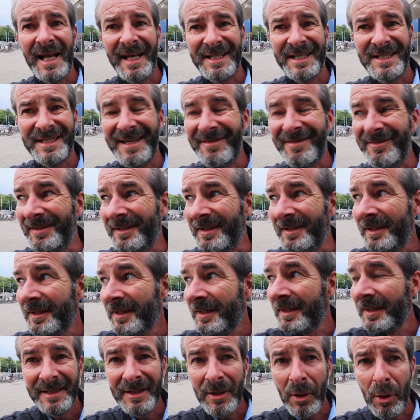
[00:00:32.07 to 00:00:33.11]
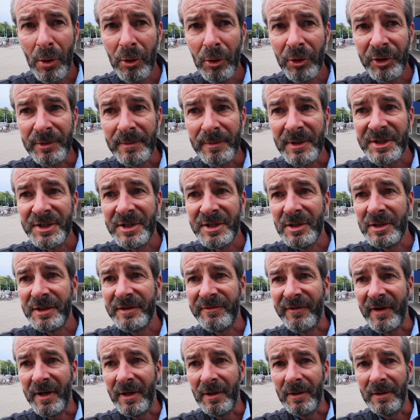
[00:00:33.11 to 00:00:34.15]
like 7. The ultimate sales
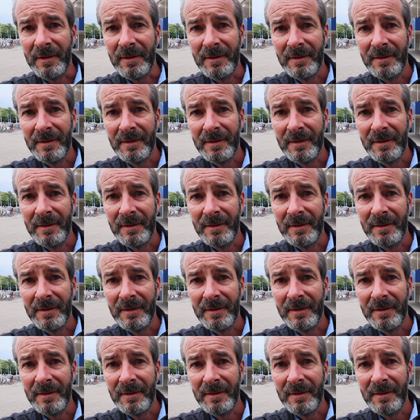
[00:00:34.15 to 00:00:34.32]
funnel.